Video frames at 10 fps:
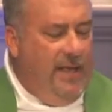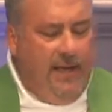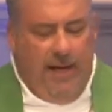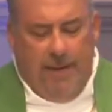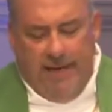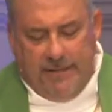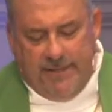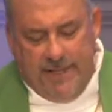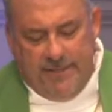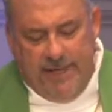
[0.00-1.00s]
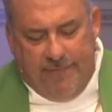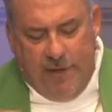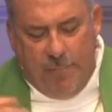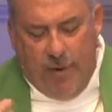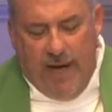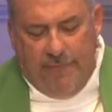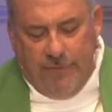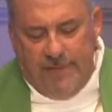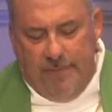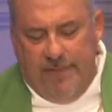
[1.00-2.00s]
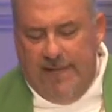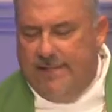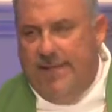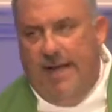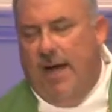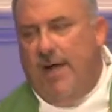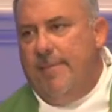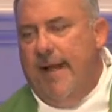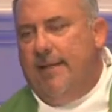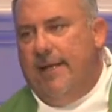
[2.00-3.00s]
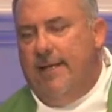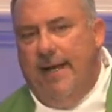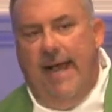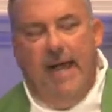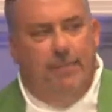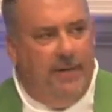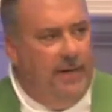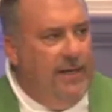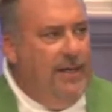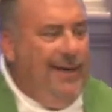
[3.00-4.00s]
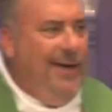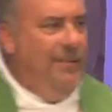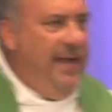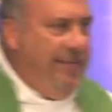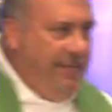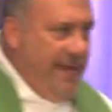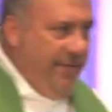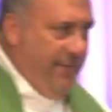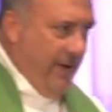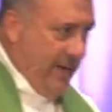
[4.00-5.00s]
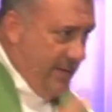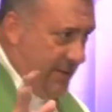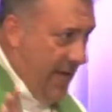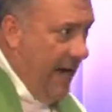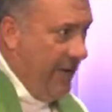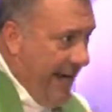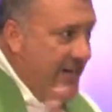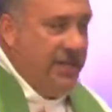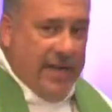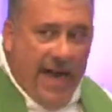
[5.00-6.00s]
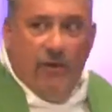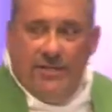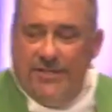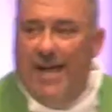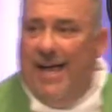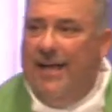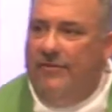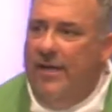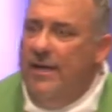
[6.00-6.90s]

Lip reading: It's if you pray for something, it's not automatically gonna happen. If a congregation our size,